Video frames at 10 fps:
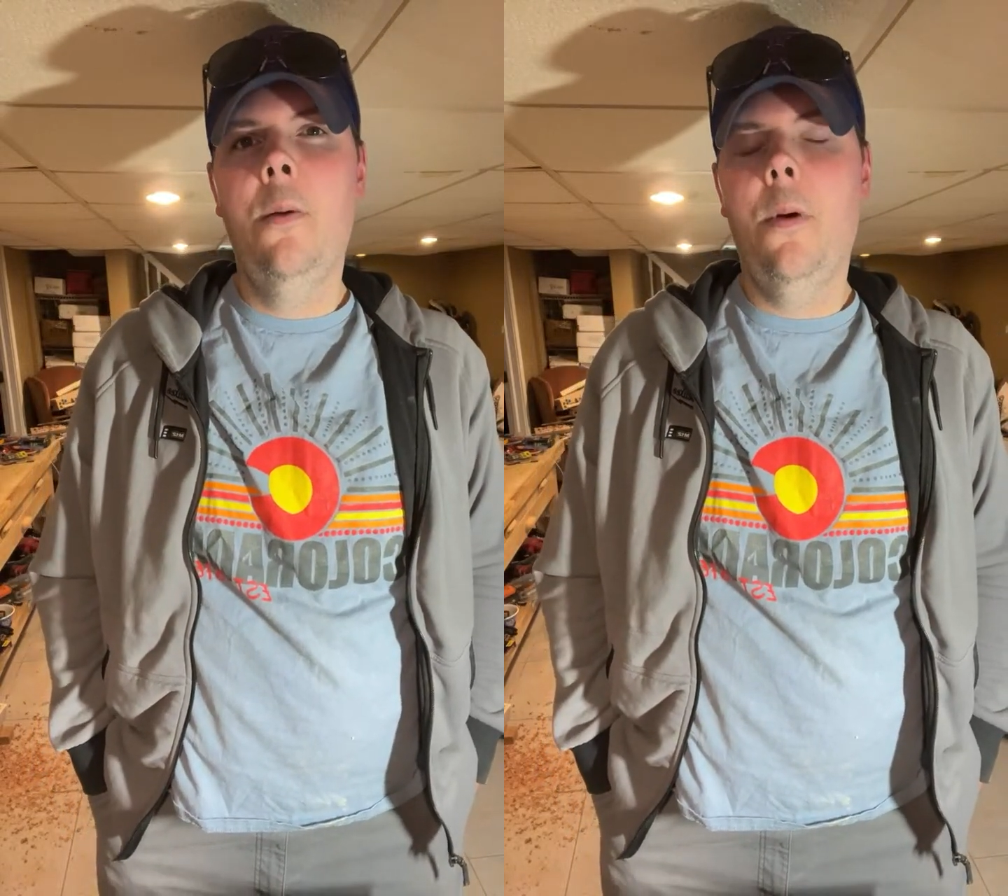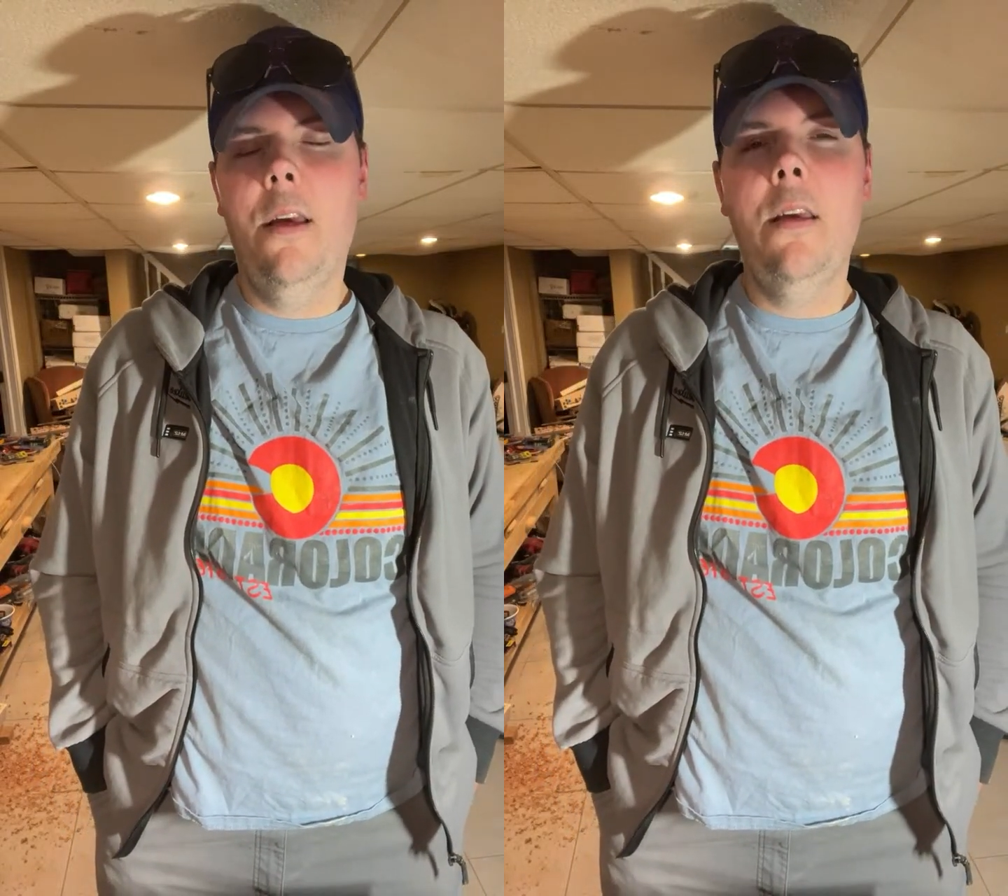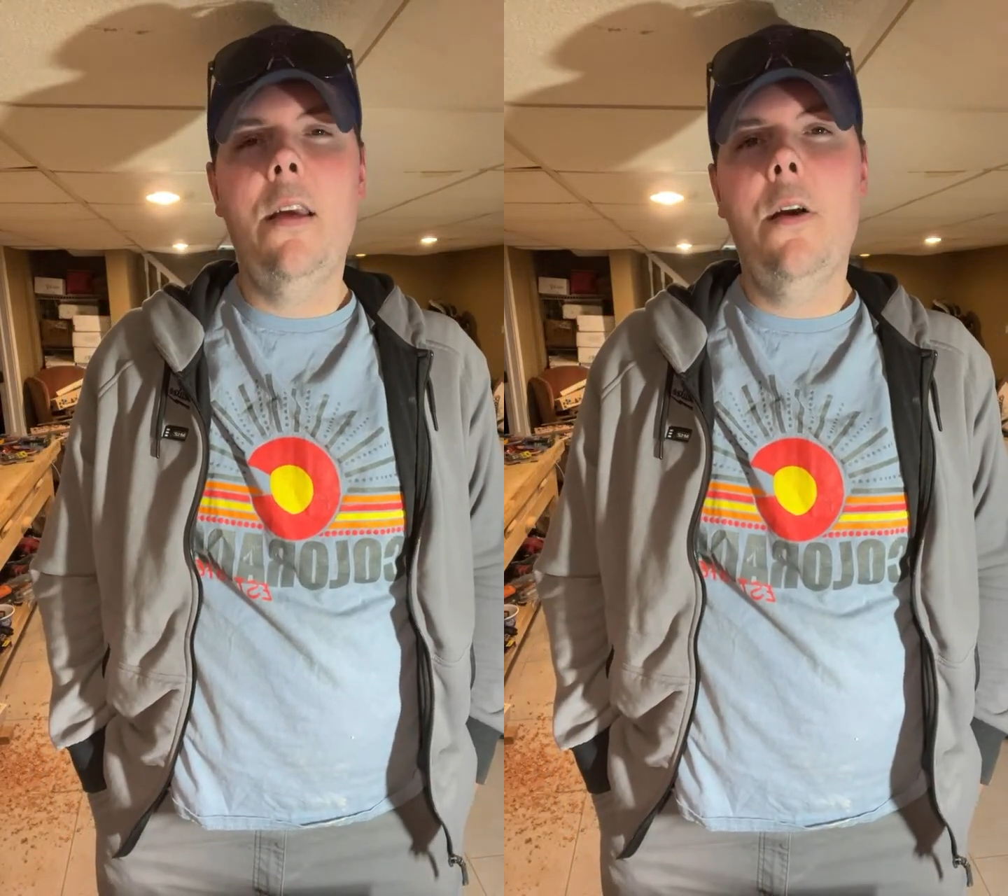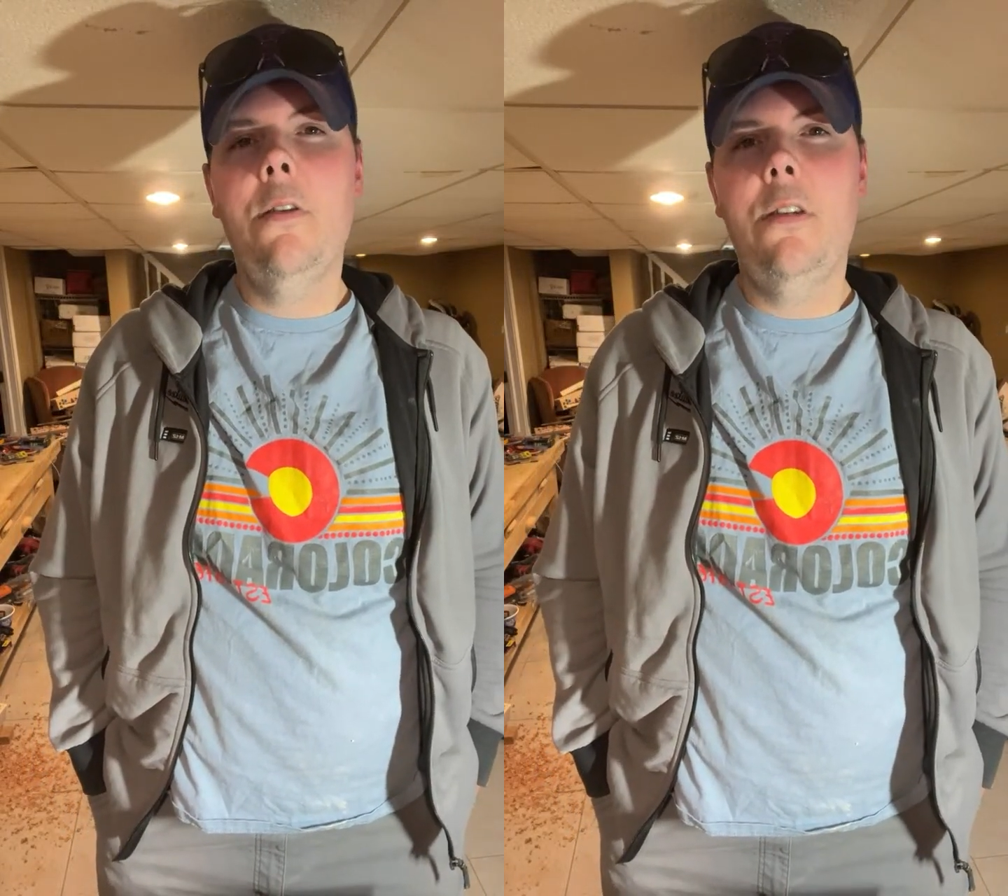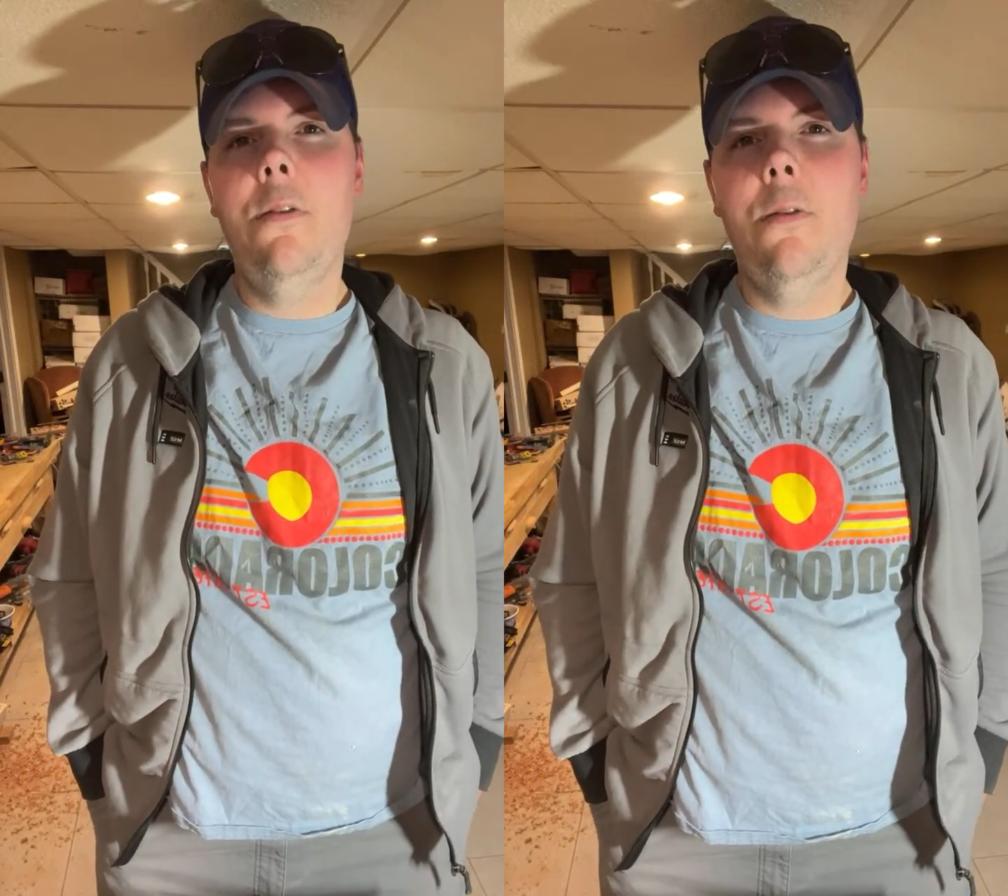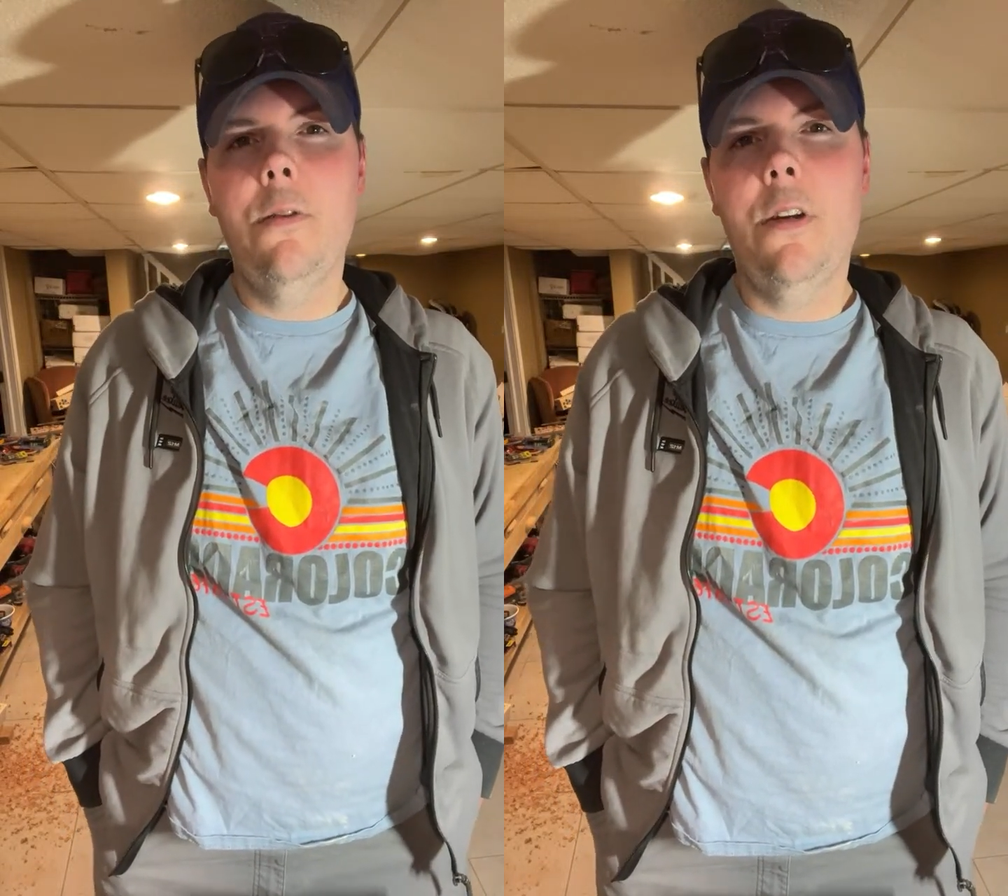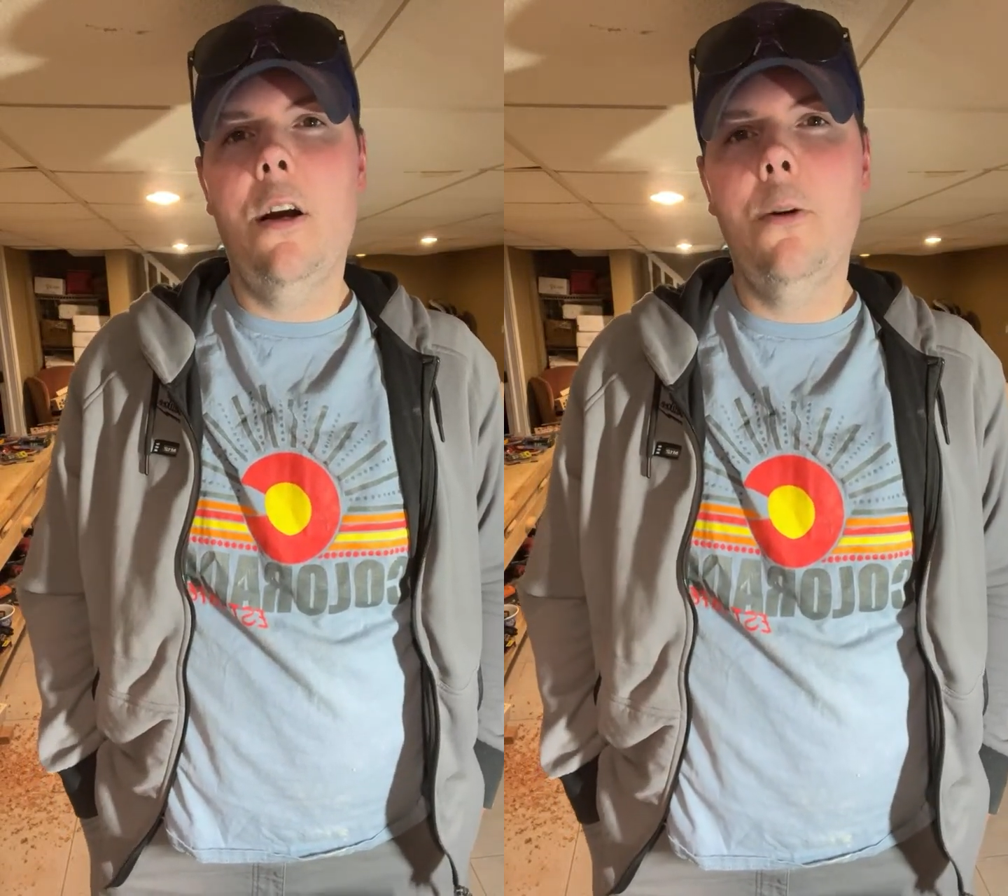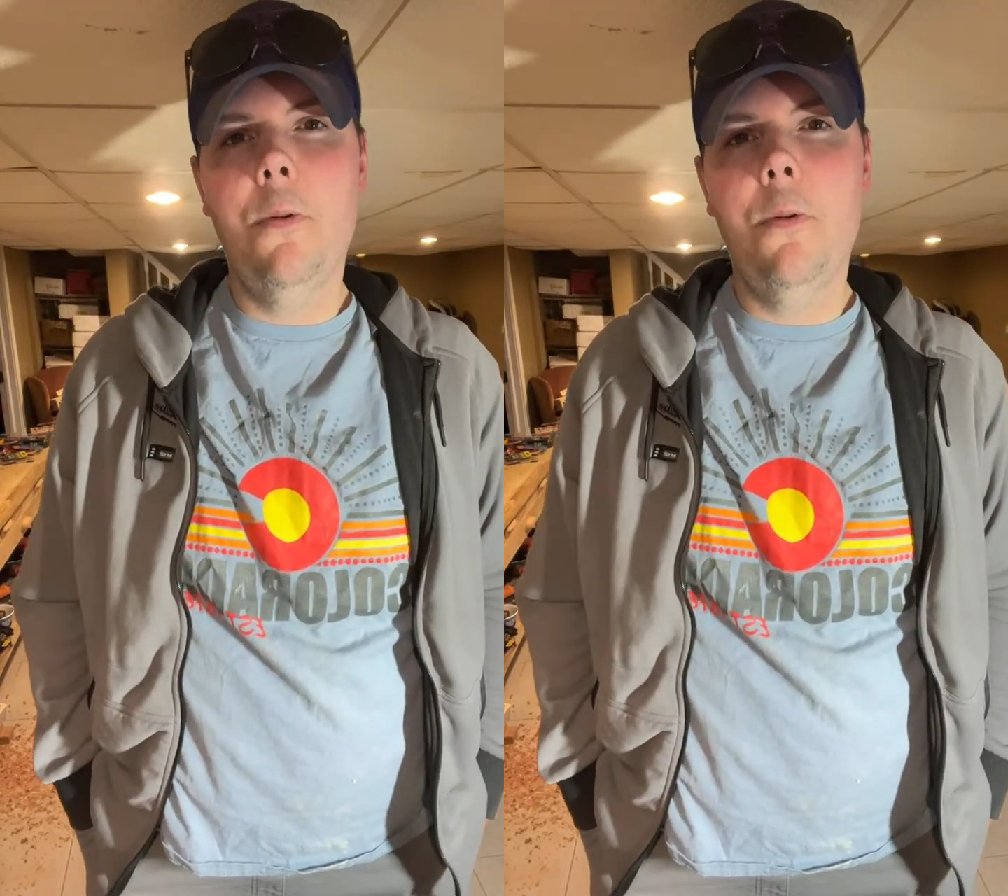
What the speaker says: but I can guarantee you there's a Harbor